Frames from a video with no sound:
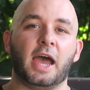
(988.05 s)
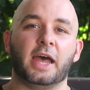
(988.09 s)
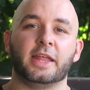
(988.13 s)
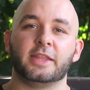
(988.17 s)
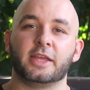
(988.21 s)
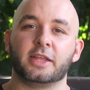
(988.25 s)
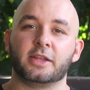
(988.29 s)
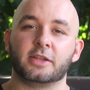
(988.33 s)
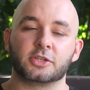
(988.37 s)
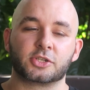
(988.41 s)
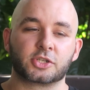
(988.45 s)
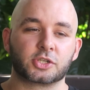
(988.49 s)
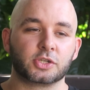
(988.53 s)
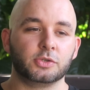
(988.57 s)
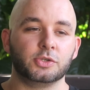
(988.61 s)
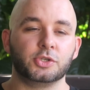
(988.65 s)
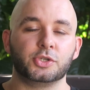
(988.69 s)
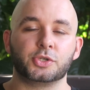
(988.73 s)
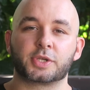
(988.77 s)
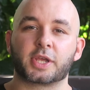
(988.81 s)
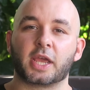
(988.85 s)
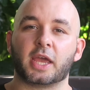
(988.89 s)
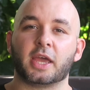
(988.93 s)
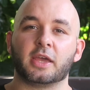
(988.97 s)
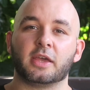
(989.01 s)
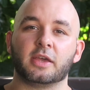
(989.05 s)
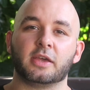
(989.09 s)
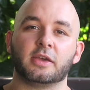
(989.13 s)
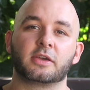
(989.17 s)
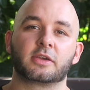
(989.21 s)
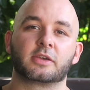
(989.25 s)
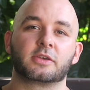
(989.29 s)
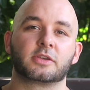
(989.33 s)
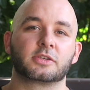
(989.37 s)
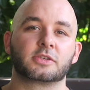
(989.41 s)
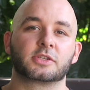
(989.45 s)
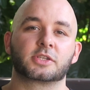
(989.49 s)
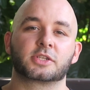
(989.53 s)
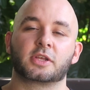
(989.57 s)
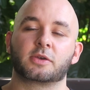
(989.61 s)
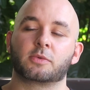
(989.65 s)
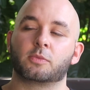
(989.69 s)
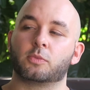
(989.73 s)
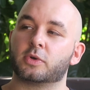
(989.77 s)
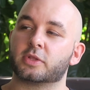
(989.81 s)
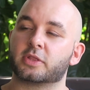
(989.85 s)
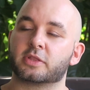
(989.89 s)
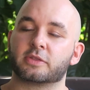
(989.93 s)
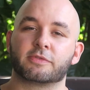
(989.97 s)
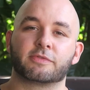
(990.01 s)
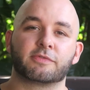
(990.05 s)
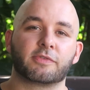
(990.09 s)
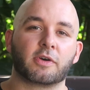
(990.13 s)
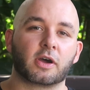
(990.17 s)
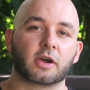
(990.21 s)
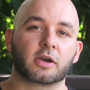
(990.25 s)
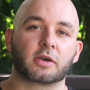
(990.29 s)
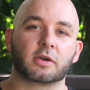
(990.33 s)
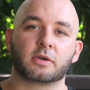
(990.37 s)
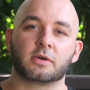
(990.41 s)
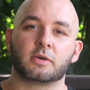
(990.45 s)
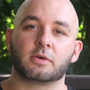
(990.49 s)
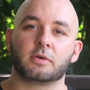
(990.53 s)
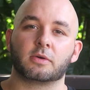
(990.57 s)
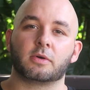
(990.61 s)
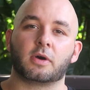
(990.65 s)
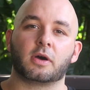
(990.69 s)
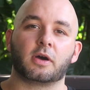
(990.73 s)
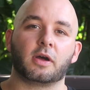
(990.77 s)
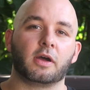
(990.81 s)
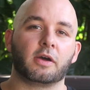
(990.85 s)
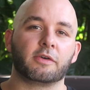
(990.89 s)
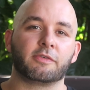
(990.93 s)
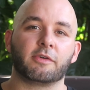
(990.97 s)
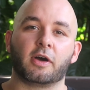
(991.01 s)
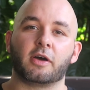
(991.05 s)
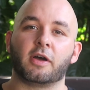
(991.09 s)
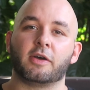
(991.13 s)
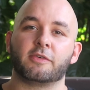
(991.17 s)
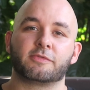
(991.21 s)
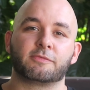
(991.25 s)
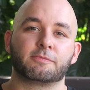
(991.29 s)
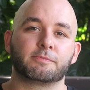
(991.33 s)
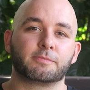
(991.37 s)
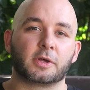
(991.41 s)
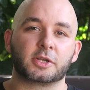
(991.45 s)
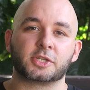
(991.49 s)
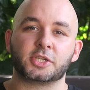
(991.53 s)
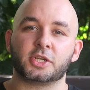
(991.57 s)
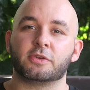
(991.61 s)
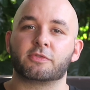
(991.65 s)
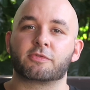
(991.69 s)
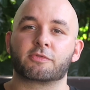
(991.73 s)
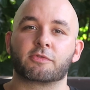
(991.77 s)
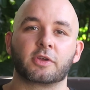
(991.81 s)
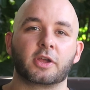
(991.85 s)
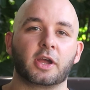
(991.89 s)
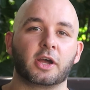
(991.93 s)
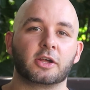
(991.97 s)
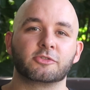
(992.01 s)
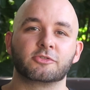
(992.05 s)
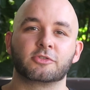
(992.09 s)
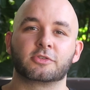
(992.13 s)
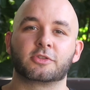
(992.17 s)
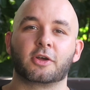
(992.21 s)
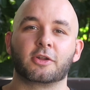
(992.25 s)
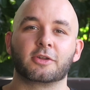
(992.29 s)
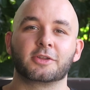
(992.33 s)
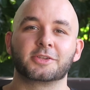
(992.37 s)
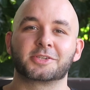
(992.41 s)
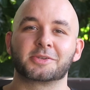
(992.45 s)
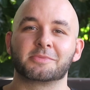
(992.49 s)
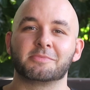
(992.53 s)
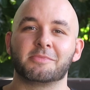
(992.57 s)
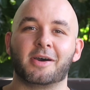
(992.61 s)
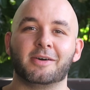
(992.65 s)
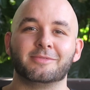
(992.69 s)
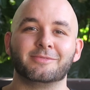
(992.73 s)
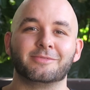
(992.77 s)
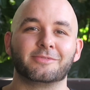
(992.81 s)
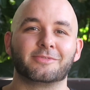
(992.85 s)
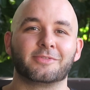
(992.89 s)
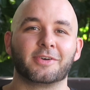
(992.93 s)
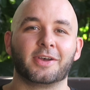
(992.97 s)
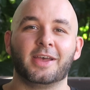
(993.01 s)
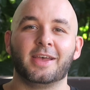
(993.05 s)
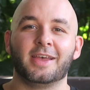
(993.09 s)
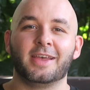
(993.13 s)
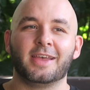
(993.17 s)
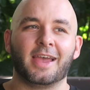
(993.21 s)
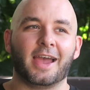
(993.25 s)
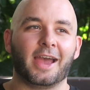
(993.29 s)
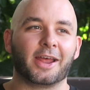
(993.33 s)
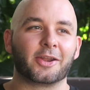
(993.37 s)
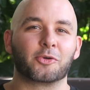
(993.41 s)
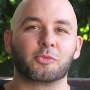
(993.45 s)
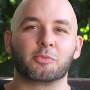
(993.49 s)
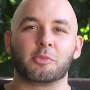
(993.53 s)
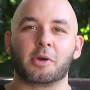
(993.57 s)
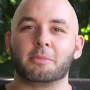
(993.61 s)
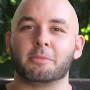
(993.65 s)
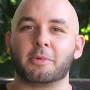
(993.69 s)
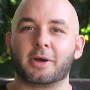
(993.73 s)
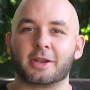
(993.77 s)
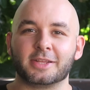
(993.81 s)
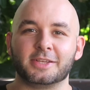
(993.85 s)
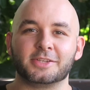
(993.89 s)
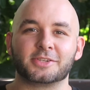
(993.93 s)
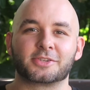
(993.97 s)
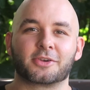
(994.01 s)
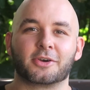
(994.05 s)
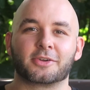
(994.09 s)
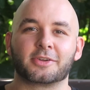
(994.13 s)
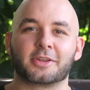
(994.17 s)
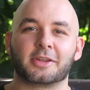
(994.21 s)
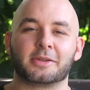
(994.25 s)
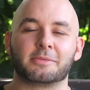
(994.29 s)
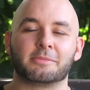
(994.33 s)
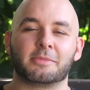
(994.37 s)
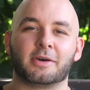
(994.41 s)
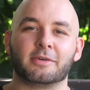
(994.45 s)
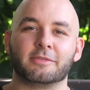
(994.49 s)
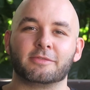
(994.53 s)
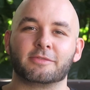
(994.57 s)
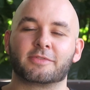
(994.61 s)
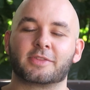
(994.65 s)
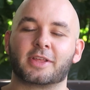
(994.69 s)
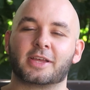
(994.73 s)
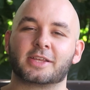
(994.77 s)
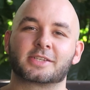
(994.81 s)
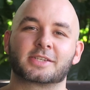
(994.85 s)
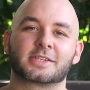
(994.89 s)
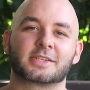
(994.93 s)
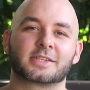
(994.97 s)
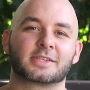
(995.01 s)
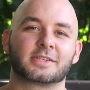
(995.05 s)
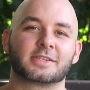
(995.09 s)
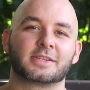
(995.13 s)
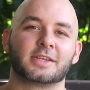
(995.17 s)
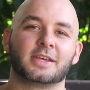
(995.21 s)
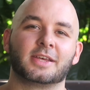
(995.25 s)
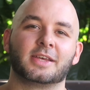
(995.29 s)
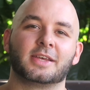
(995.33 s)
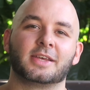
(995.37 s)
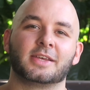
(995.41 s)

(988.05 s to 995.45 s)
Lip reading: and then as soon as you get here say, what the fuck, I've budgeted $300 a month and all my money's gone in a month. That's